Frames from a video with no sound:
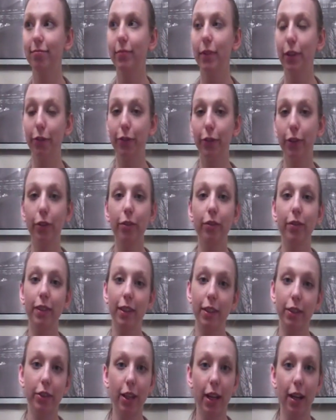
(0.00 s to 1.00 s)
The fruit
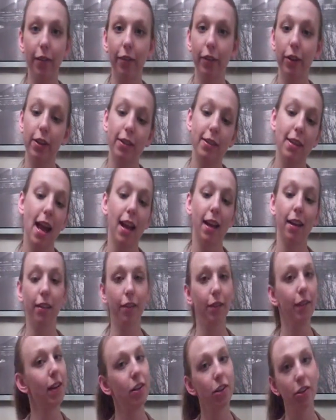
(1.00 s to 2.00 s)
is great for a snack. The
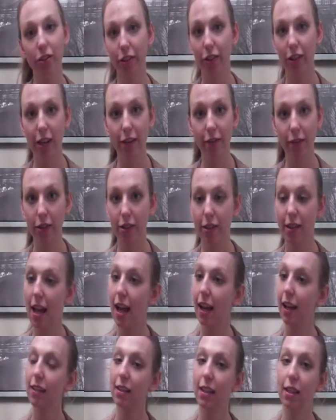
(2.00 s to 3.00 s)
veggies are great for
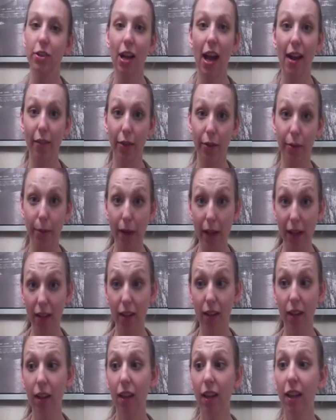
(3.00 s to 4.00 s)
snacks. They travel
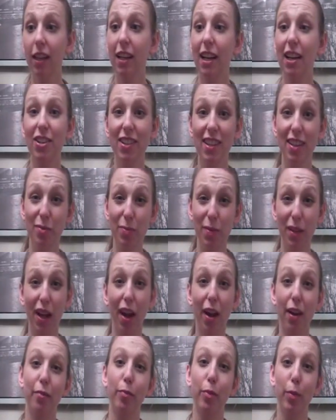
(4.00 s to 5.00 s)
well. I just have to be
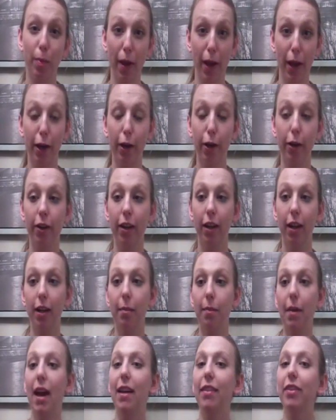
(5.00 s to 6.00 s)
kind of prepared.
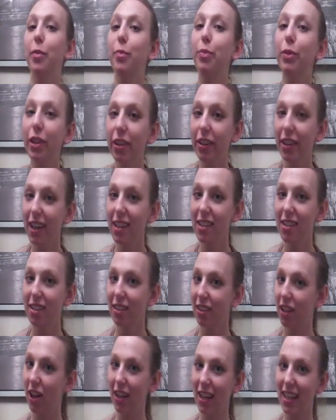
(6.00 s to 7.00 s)
The purees are
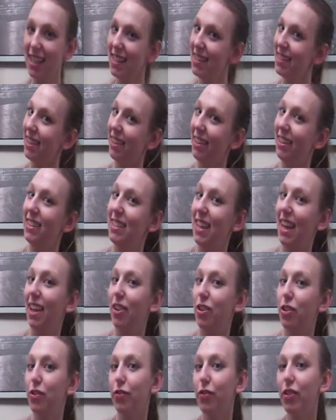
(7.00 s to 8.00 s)
a lot easier because I can
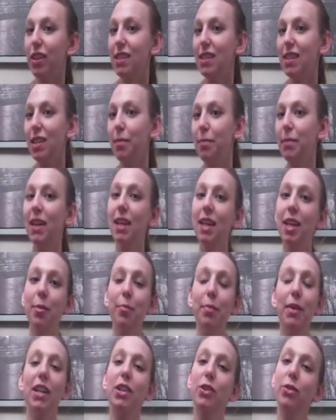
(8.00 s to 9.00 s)
just freeze them,
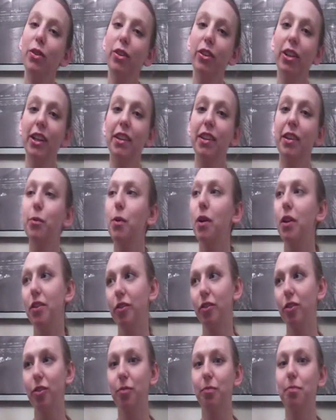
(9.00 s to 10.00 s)
but I do agree that a
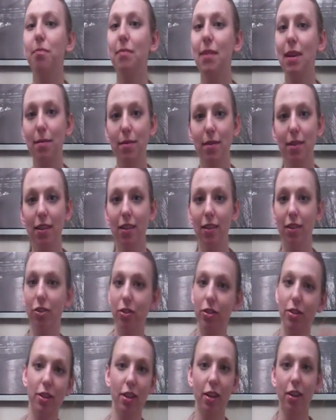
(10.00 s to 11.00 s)
1-year-old maybe
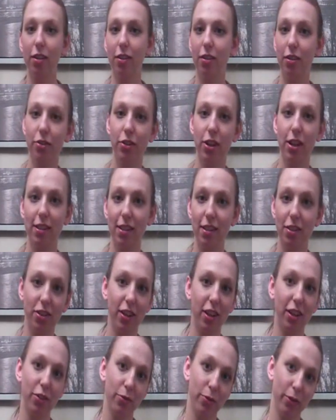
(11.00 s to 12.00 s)
should start
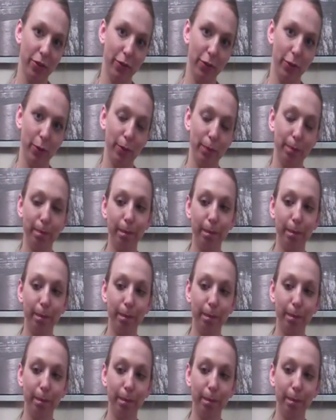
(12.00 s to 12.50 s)
transitioning into real food.